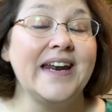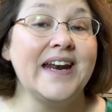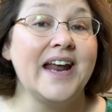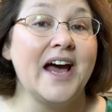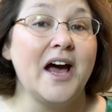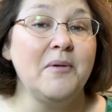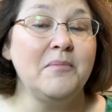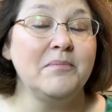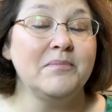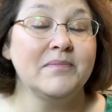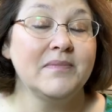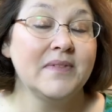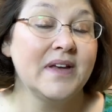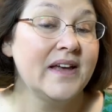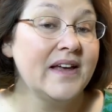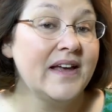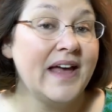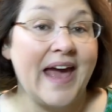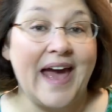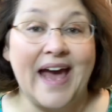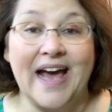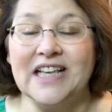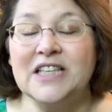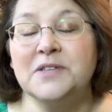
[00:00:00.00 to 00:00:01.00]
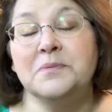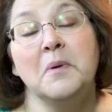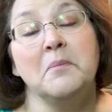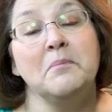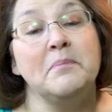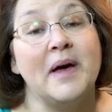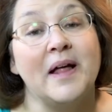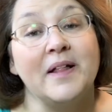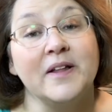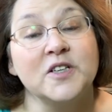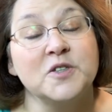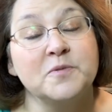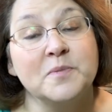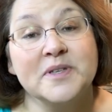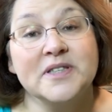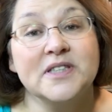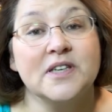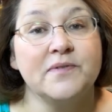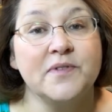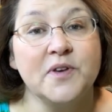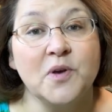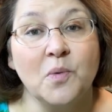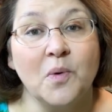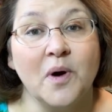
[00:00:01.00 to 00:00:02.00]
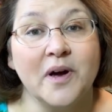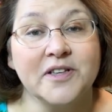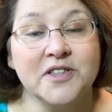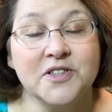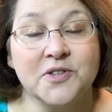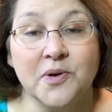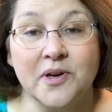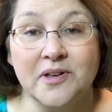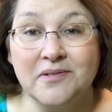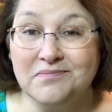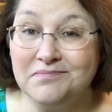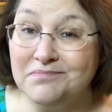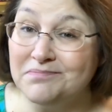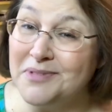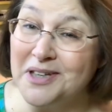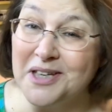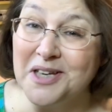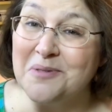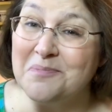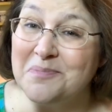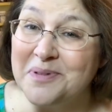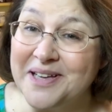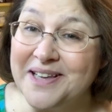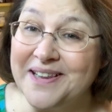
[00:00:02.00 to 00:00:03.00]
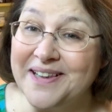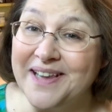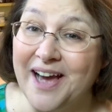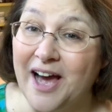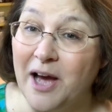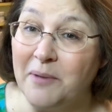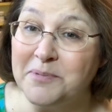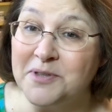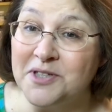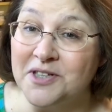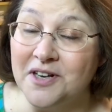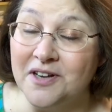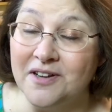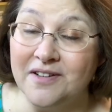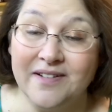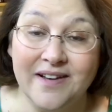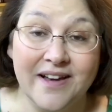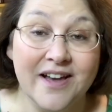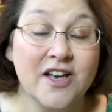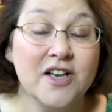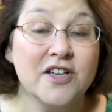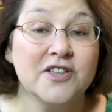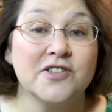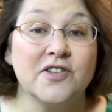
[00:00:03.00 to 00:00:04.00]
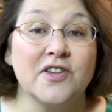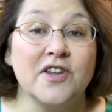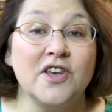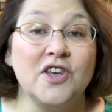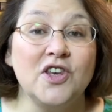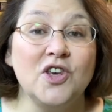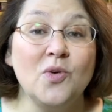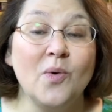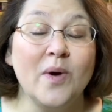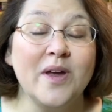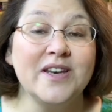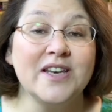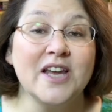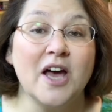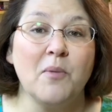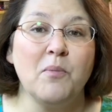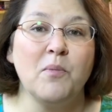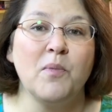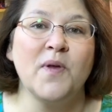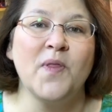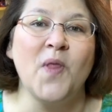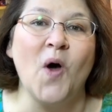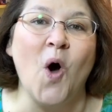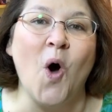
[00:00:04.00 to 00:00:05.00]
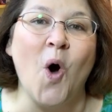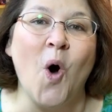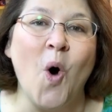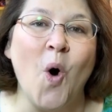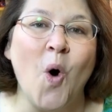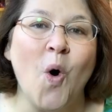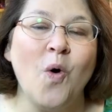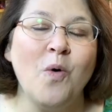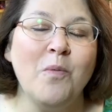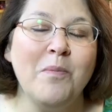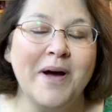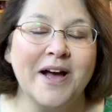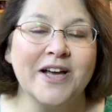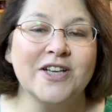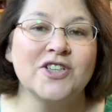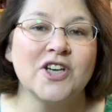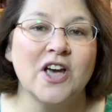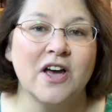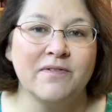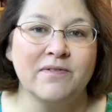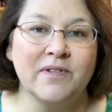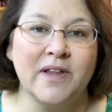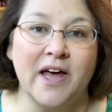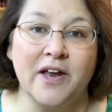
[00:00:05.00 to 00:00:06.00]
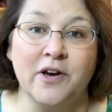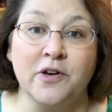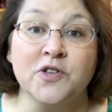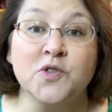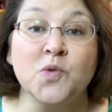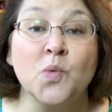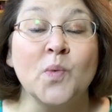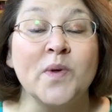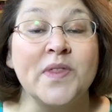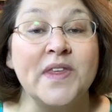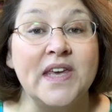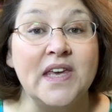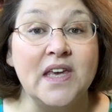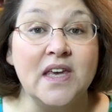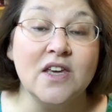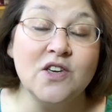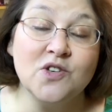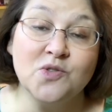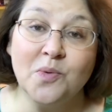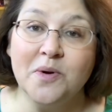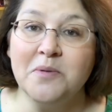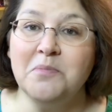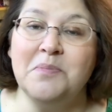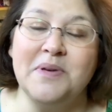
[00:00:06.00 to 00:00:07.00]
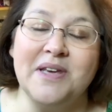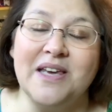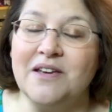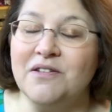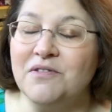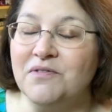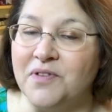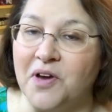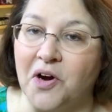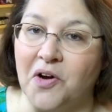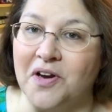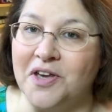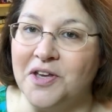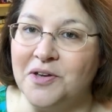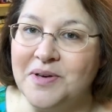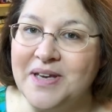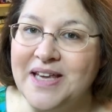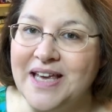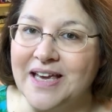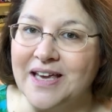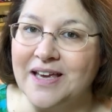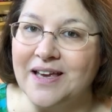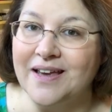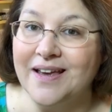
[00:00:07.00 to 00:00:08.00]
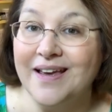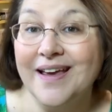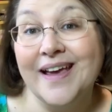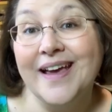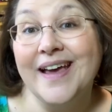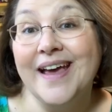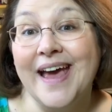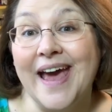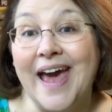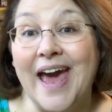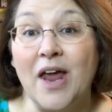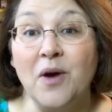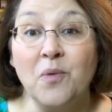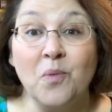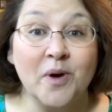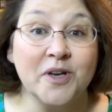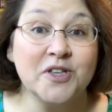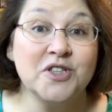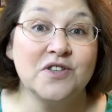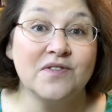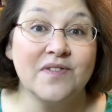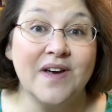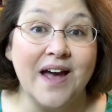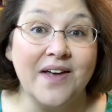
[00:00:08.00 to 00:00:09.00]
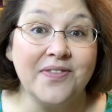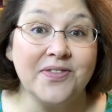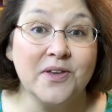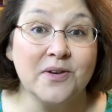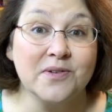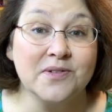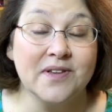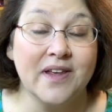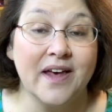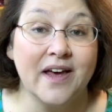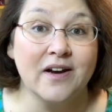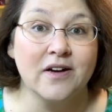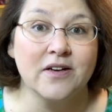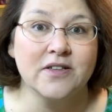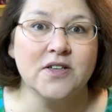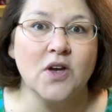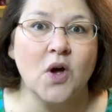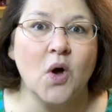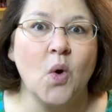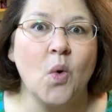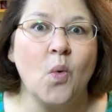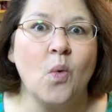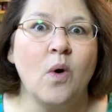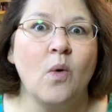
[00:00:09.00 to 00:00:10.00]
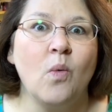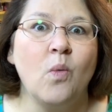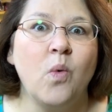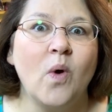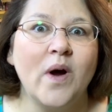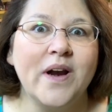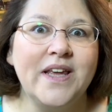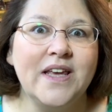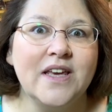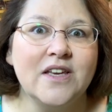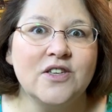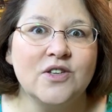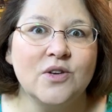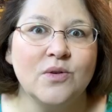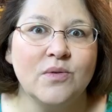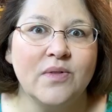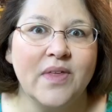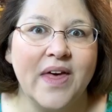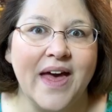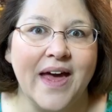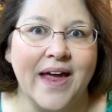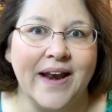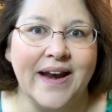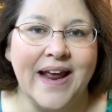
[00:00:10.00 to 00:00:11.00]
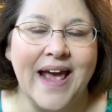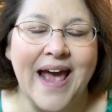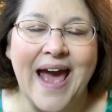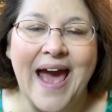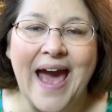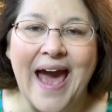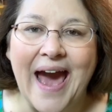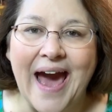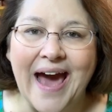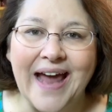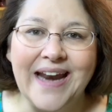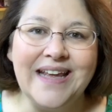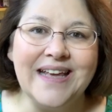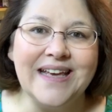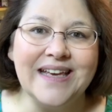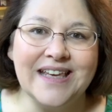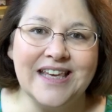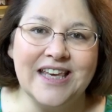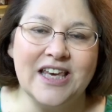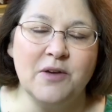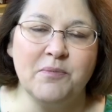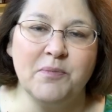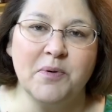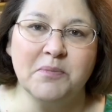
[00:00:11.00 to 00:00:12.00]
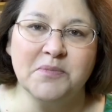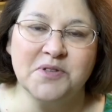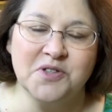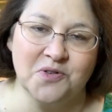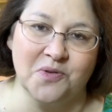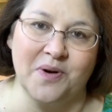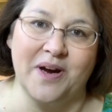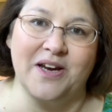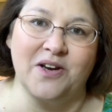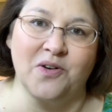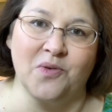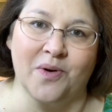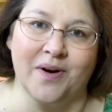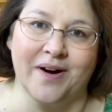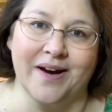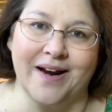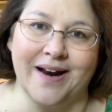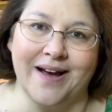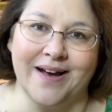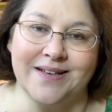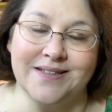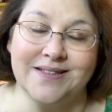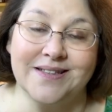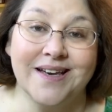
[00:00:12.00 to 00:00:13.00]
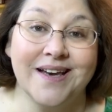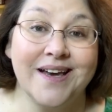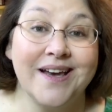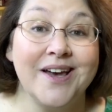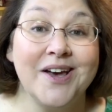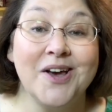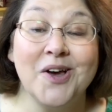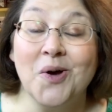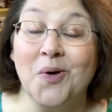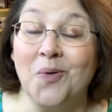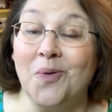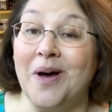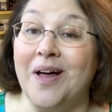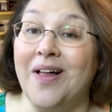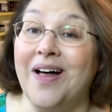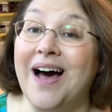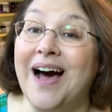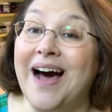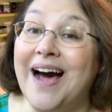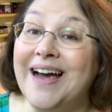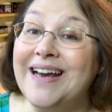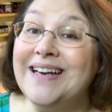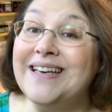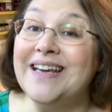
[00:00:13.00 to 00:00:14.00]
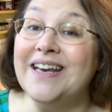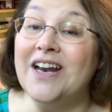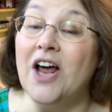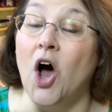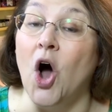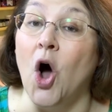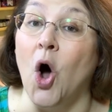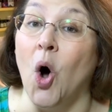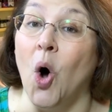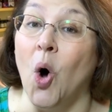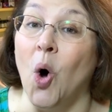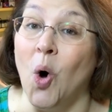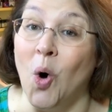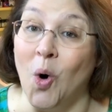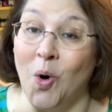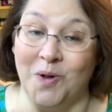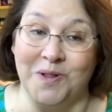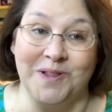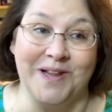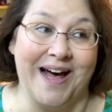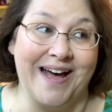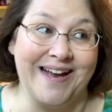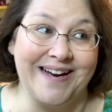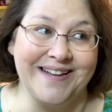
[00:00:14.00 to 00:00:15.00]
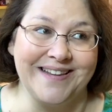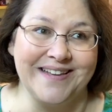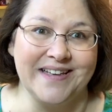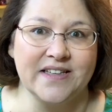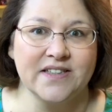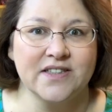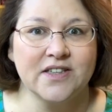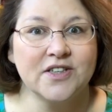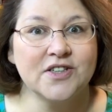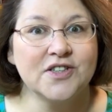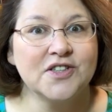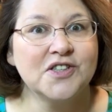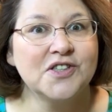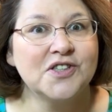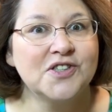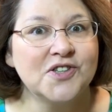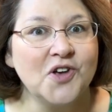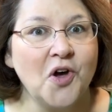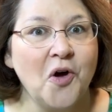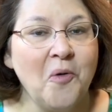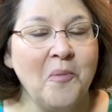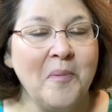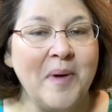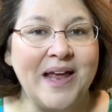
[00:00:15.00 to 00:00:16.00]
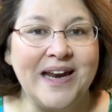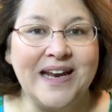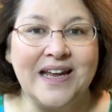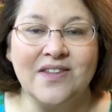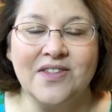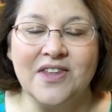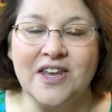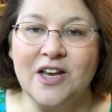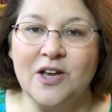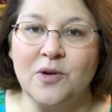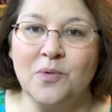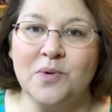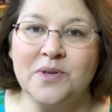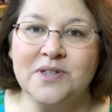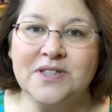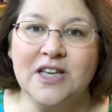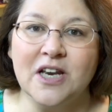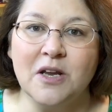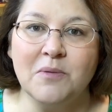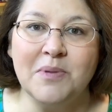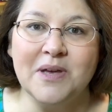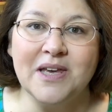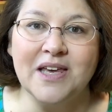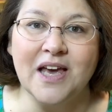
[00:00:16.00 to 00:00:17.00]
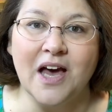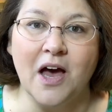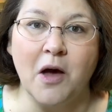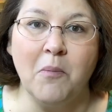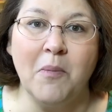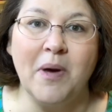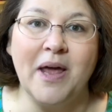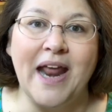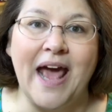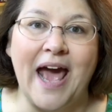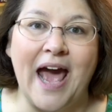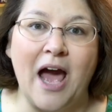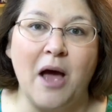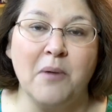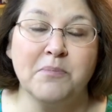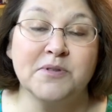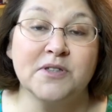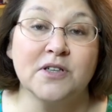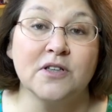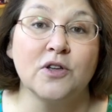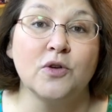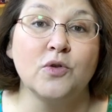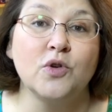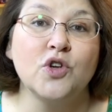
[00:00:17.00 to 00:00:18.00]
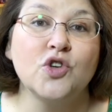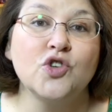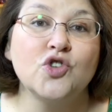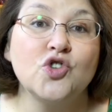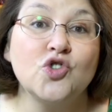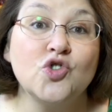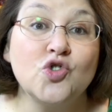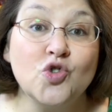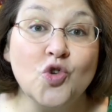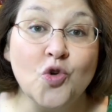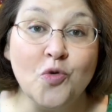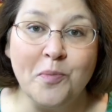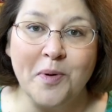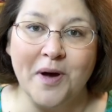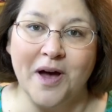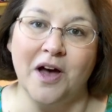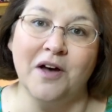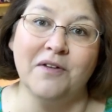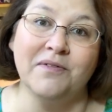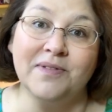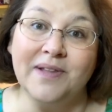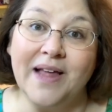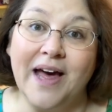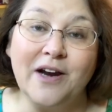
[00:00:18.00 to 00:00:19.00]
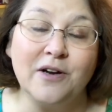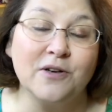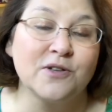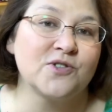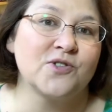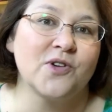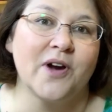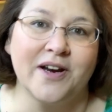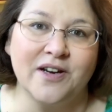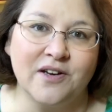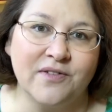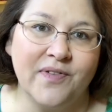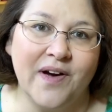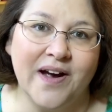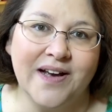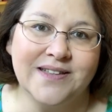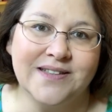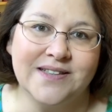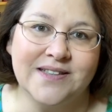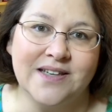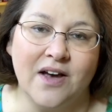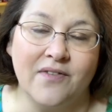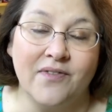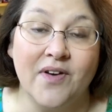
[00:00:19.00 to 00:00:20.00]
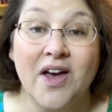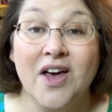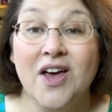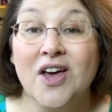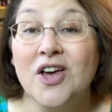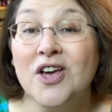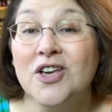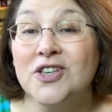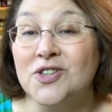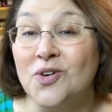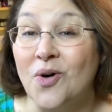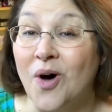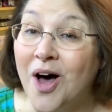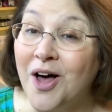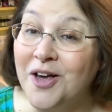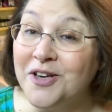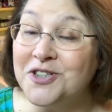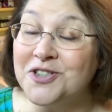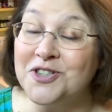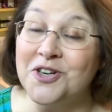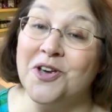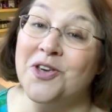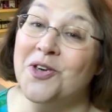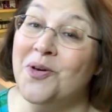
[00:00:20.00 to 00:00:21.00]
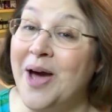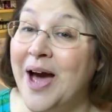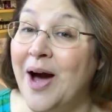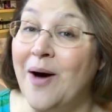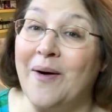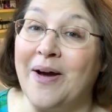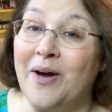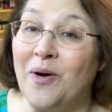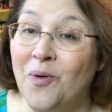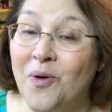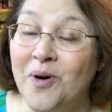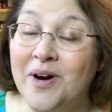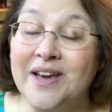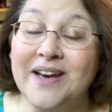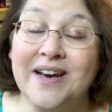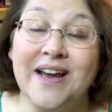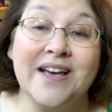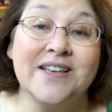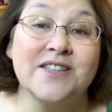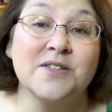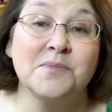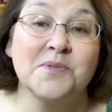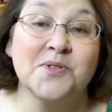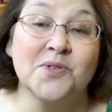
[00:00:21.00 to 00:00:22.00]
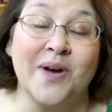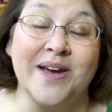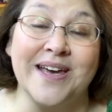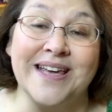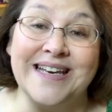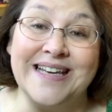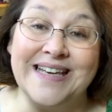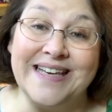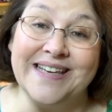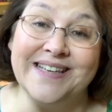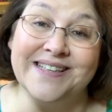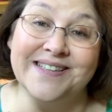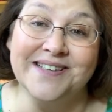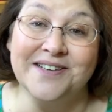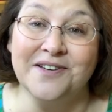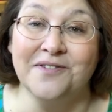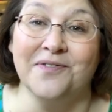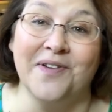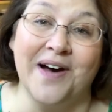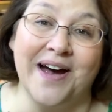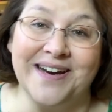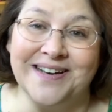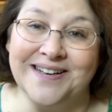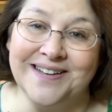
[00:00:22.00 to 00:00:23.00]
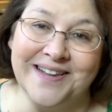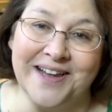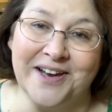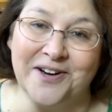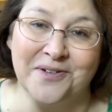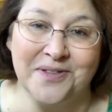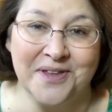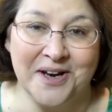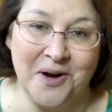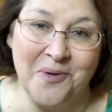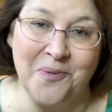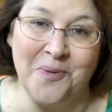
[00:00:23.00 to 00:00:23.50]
it up, add some embellishments if you want to it, but completely optional, so that you end up with a whole bunch of letters with each one being very unique. And once you've got those letters, well, what do you do then? How do you keep them straight and organized? Well, I did a whole lot of these, so many that it was going to become an absolute soup of letters trying to find stuff. So I'll show you how I organize them so I can easily find a letter that I